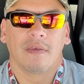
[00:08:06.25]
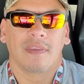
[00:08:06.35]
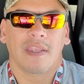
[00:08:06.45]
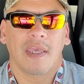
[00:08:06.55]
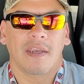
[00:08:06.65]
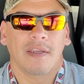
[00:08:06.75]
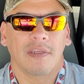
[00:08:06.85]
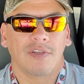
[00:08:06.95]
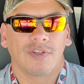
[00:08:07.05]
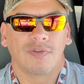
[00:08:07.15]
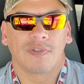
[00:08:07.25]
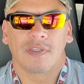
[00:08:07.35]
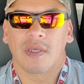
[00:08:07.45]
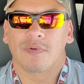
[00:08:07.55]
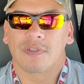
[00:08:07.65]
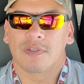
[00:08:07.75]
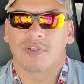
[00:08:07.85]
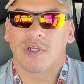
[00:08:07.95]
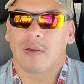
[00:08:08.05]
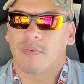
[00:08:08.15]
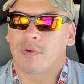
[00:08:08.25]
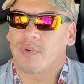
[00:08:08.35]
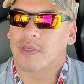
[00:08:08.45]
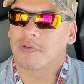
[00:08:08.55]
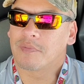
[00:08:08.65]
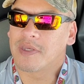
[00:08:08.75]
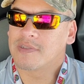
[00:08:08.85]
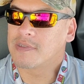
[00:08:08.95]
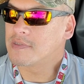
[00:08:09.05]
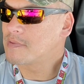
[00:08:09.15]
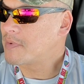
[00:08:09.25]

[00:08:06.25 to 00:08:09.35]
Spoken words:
that had any issues, and that was in a shop on a regular basis.